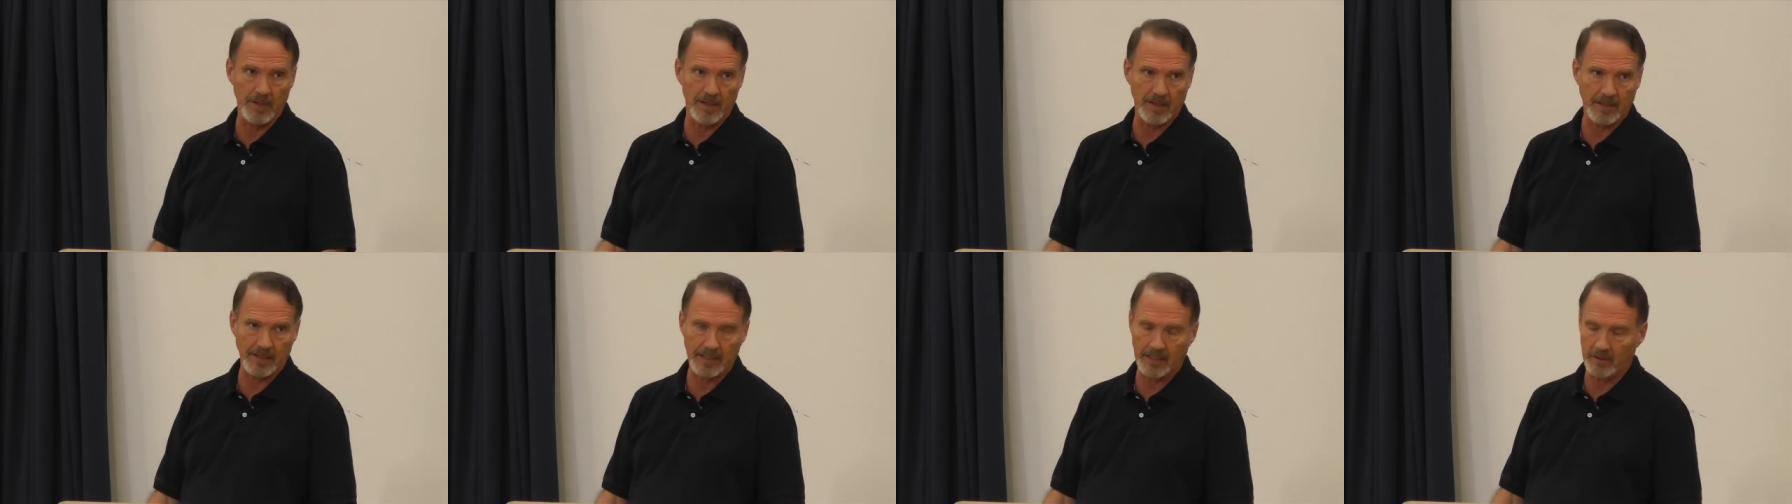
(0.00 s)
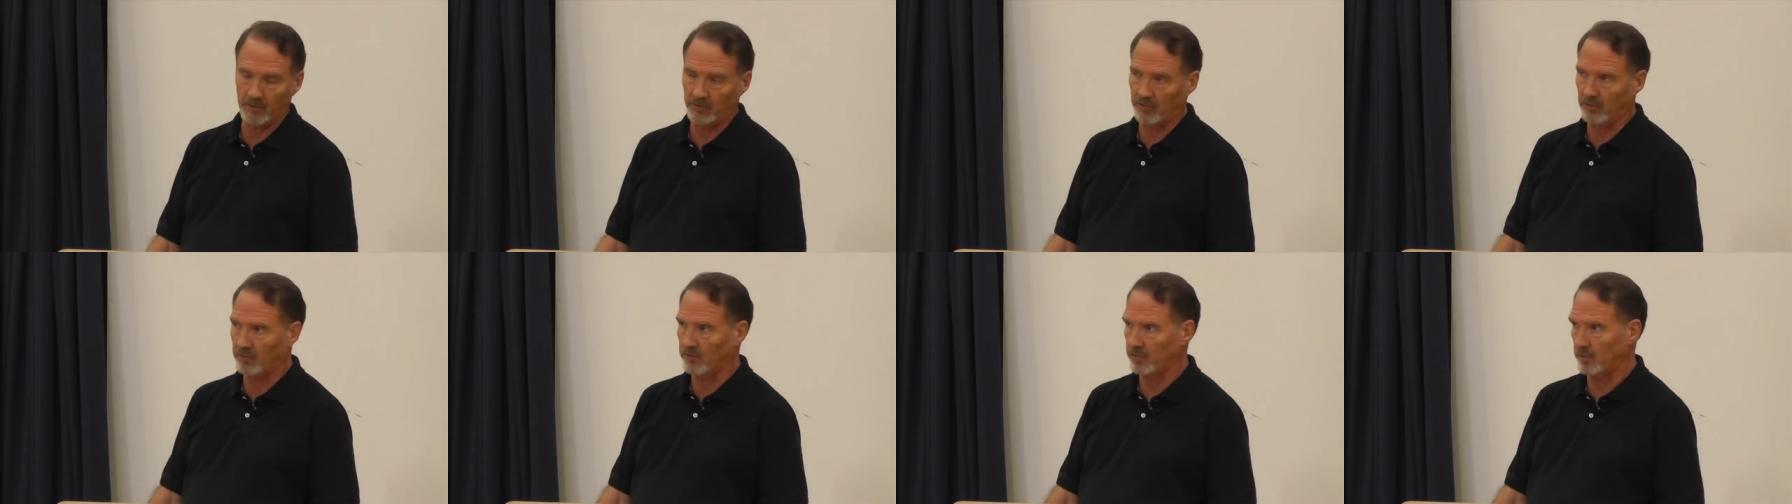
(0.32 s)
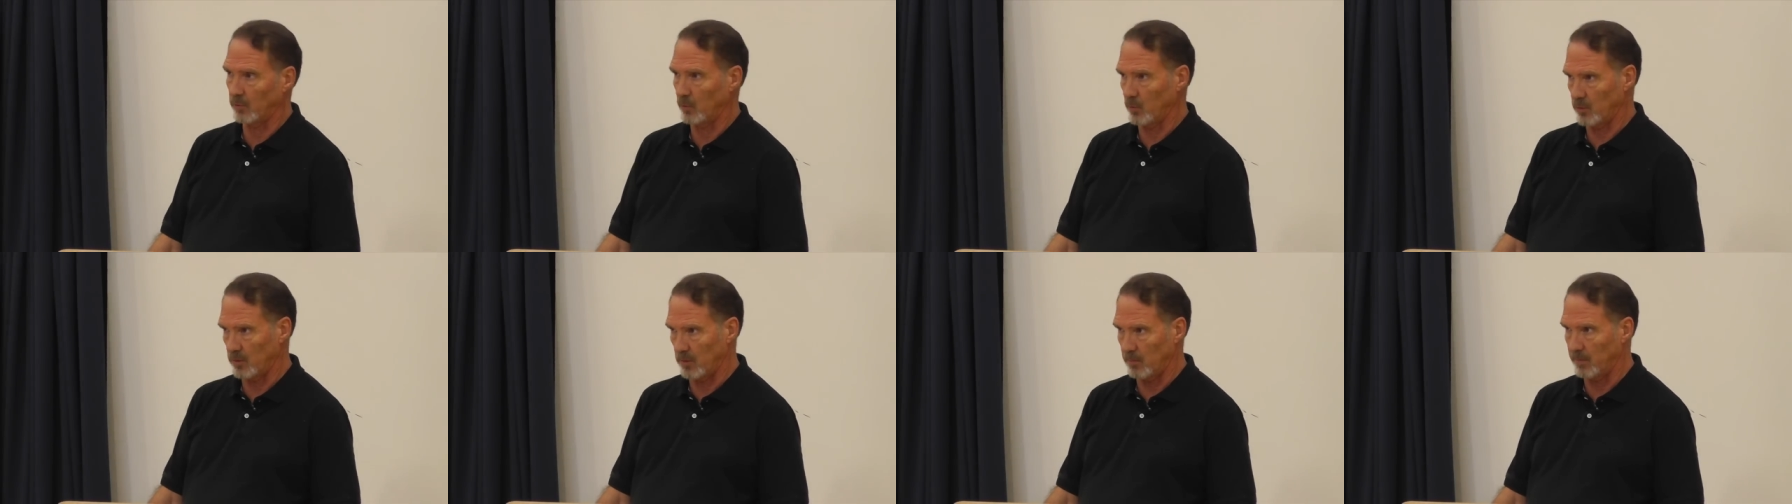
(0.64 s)

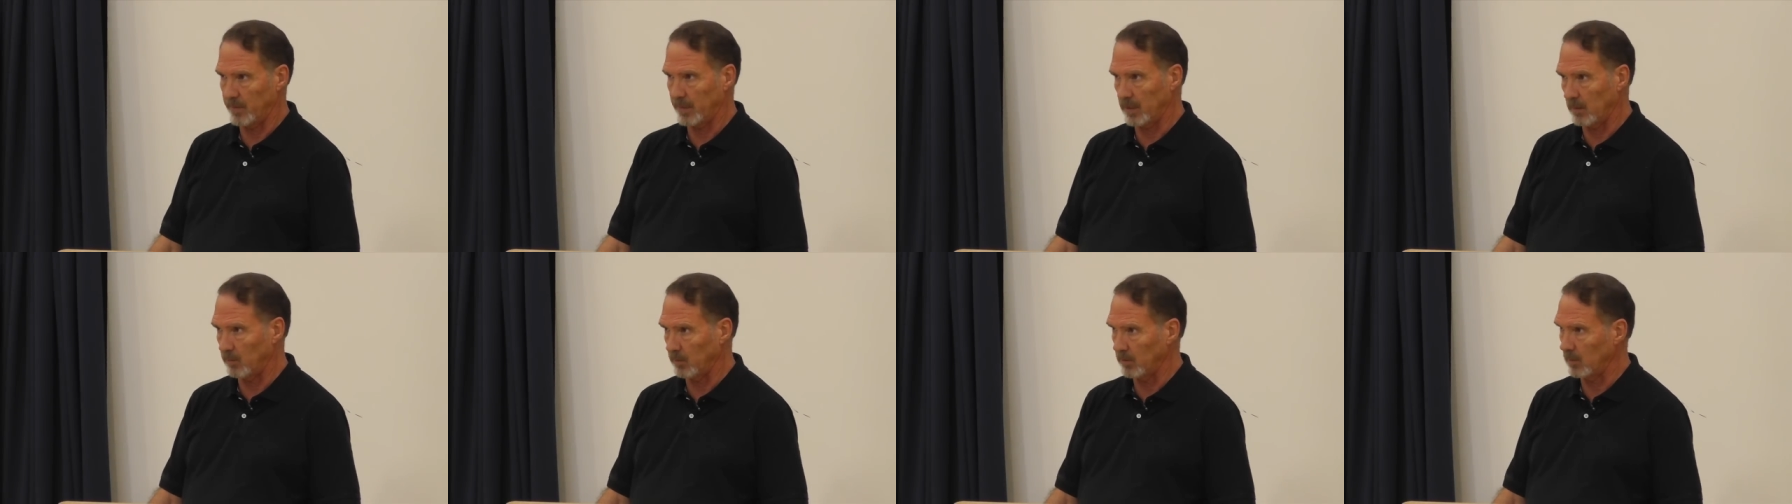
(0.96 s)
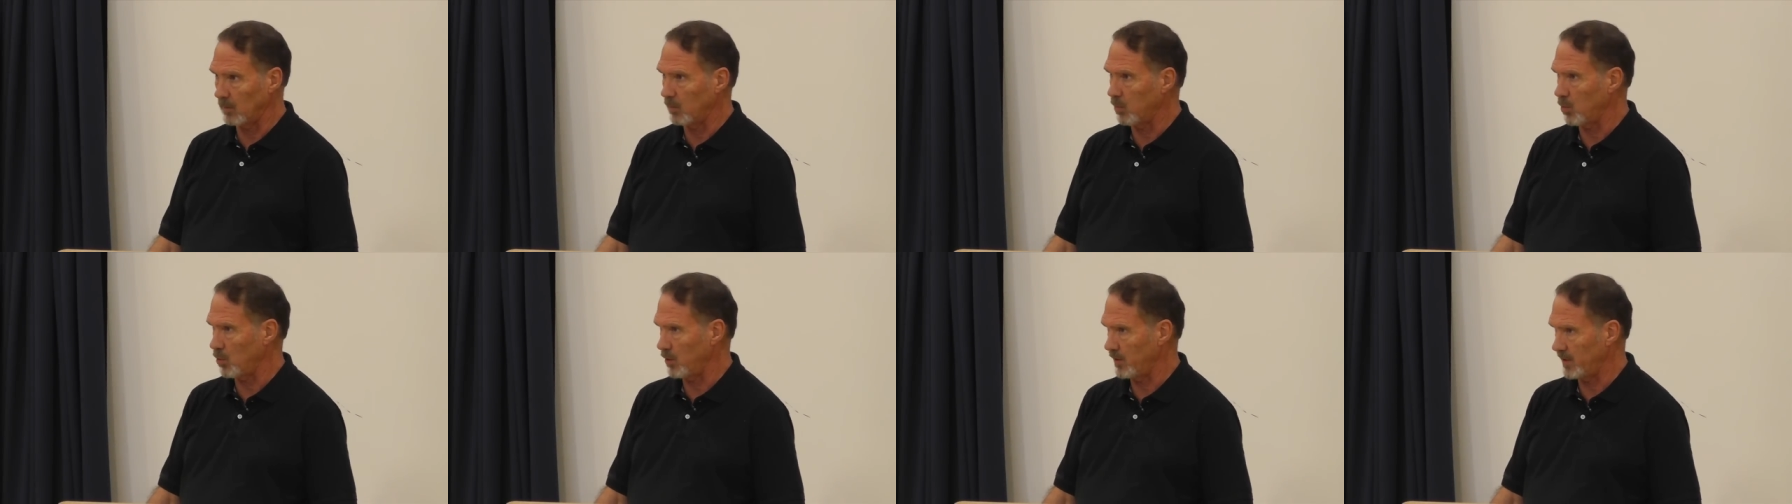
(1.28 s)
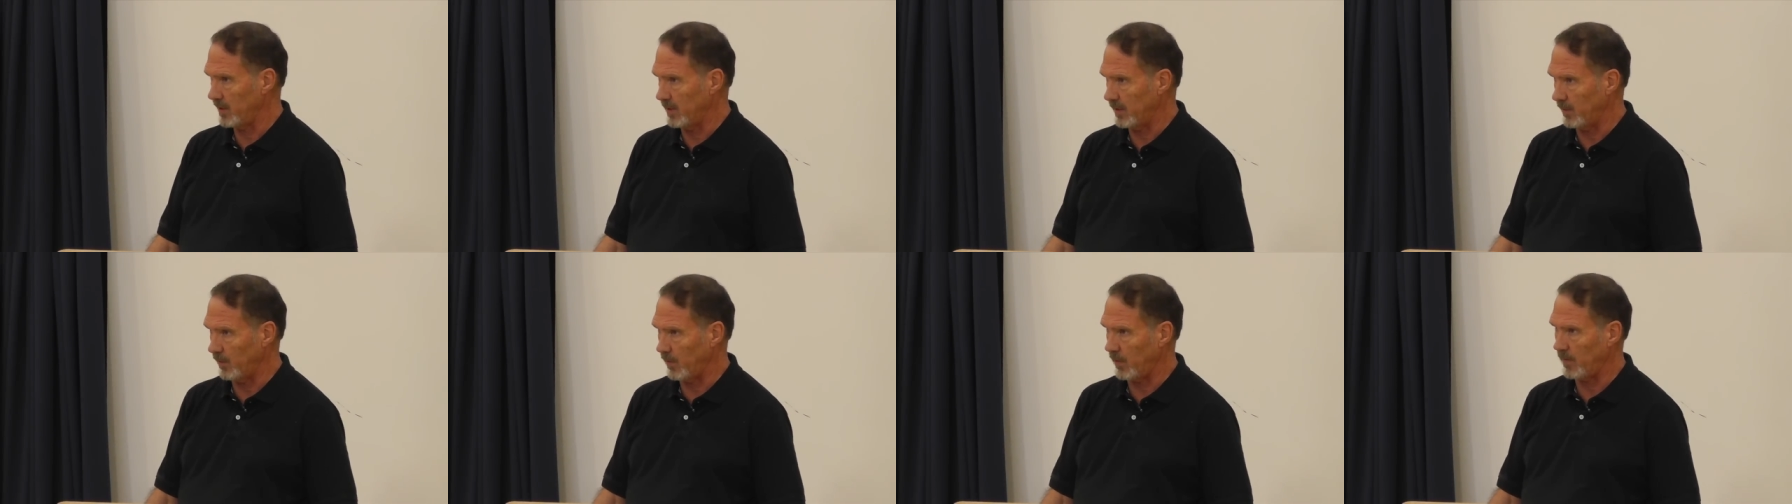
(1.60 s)
medications in order to be able to
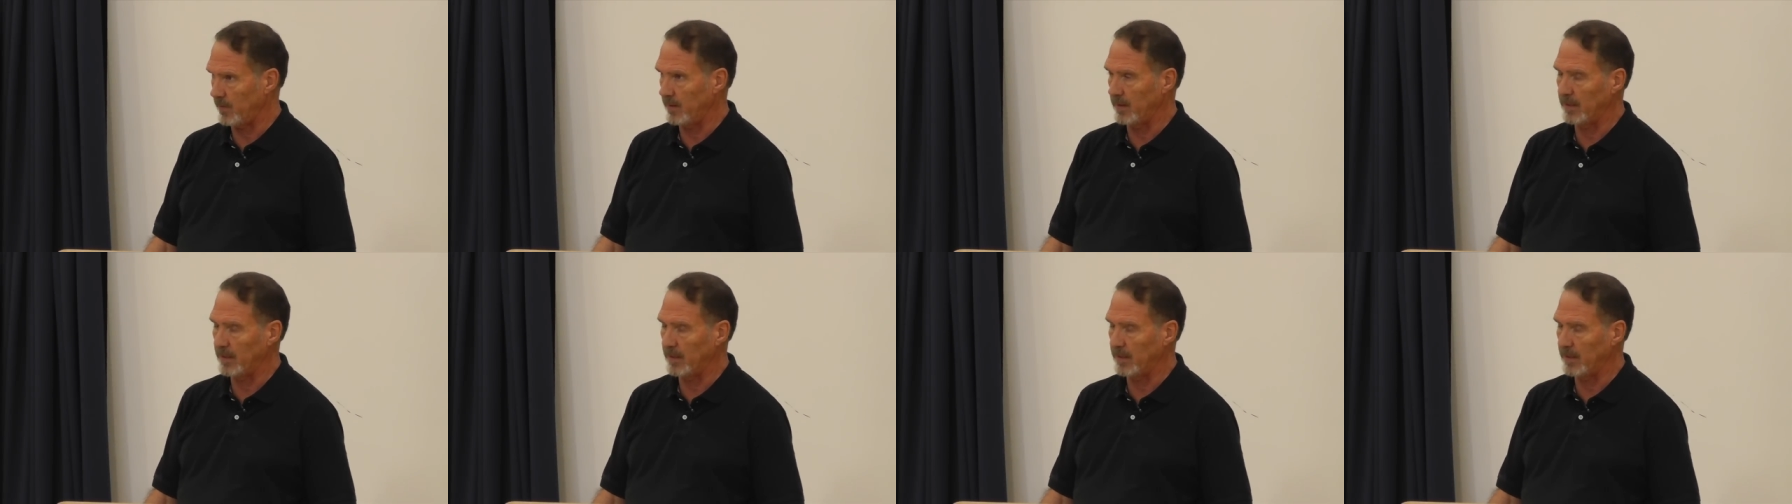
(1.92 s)
breathe.